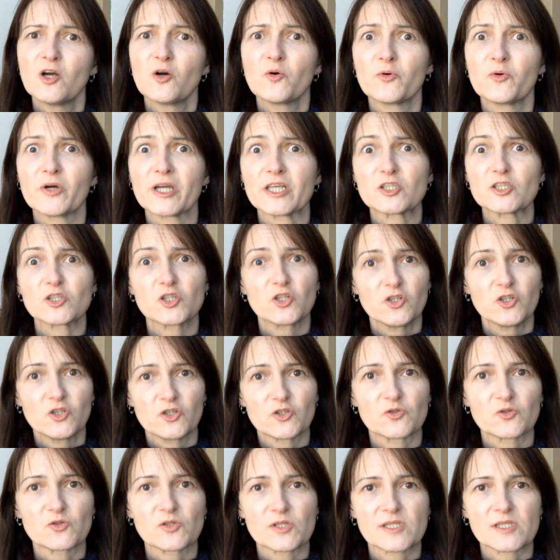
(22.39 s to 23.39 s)
which
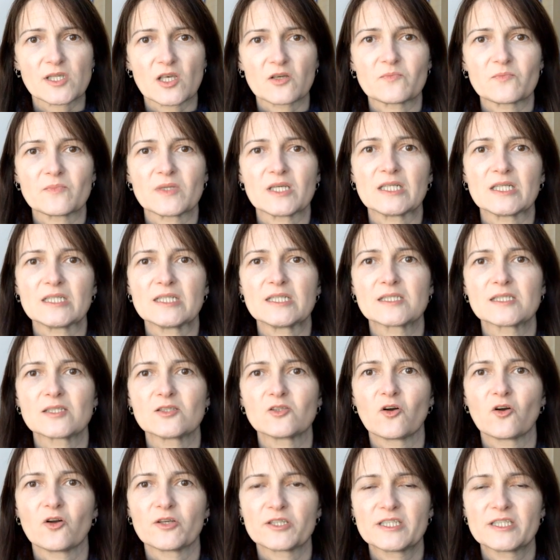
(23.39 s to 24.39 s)
could also mean it's
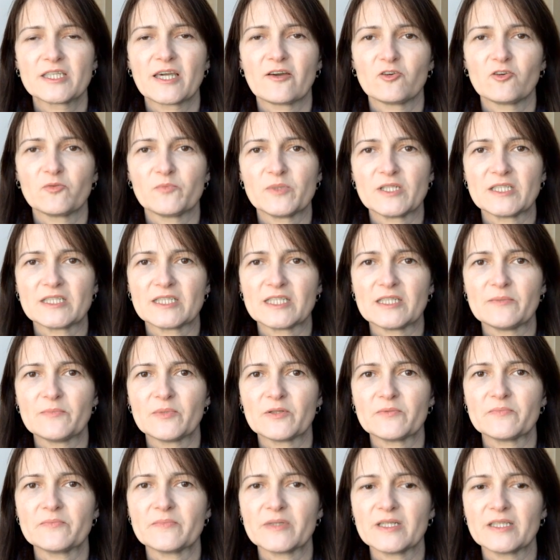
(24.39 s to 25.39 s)
not terribly deep
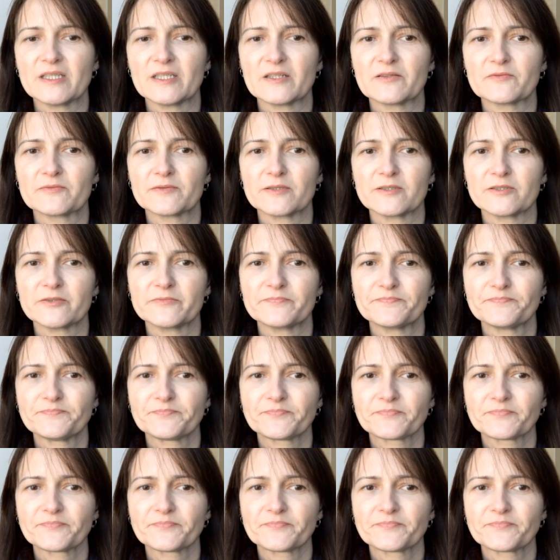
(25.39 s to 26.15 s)
and meaningful.